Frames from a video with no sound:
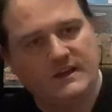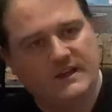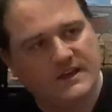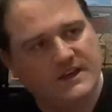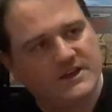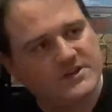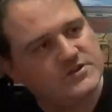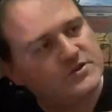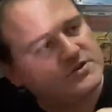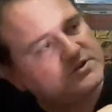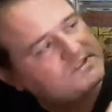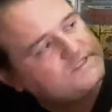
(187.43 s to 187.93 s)

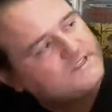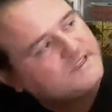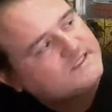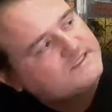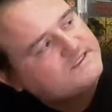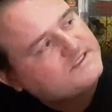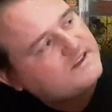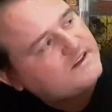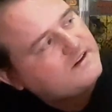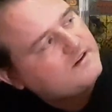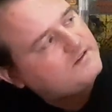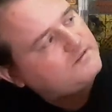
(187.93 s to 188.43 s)
issue
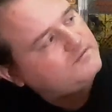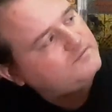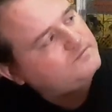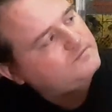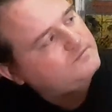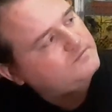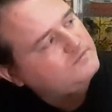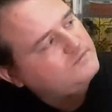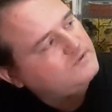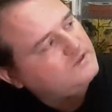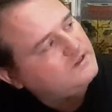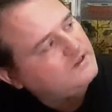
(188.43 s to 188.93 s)
60
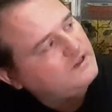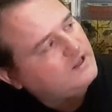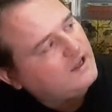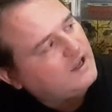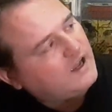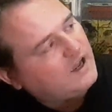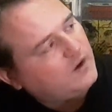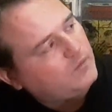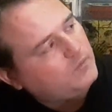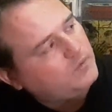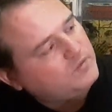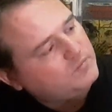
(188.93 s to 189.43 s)

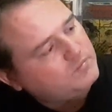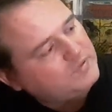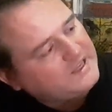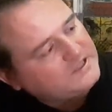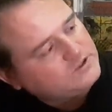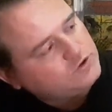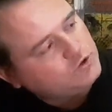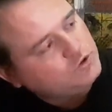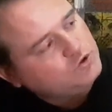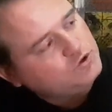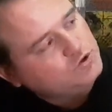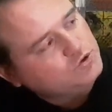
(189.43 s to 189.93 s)
with Black
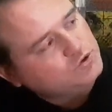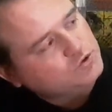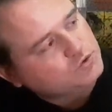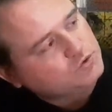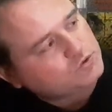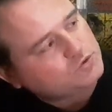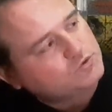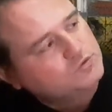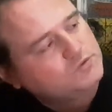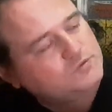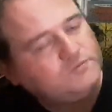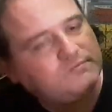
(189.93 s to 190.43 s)

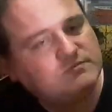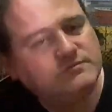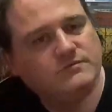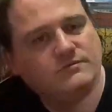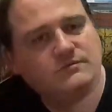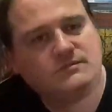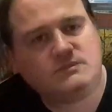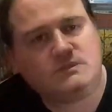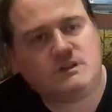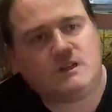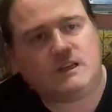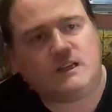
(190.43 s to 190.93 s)
Juju.
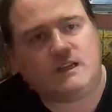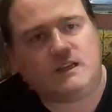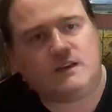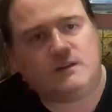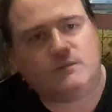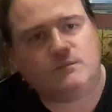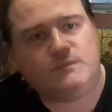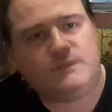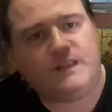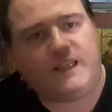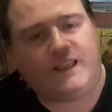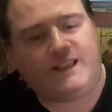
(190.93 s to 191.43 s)

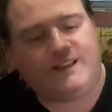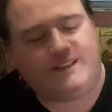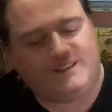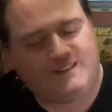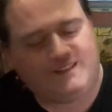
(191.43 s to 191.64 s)
Yeah.